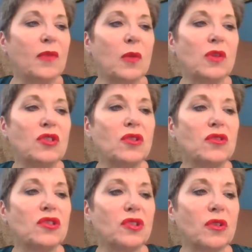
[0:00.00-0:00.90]

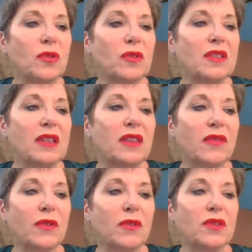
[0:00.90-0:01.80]
Research shows that the
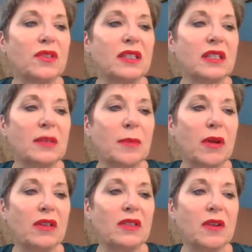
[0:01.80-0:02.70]
first in the
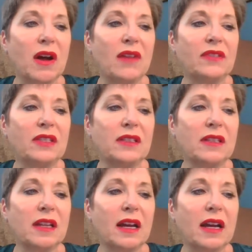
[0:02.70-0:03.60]
market's
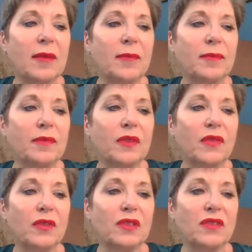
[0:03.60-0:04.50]
often the
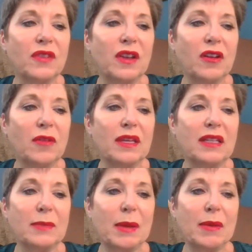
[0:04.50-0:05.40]
first to fail
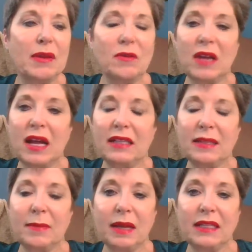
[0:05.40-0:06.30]
because maybe a new
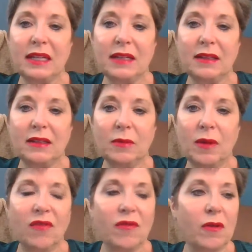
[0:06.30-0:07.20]
concept might take a little
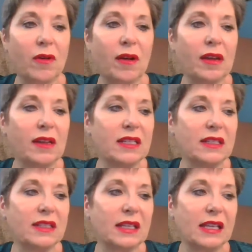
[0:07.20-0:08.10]
while for it
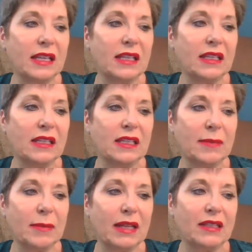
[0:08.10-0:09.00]
to sink into
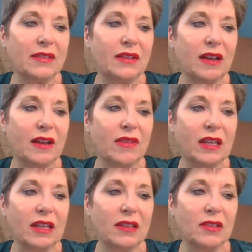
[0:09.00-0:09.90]
the minds of the
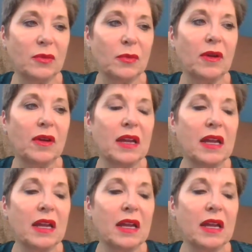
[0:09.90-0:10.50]
consumer.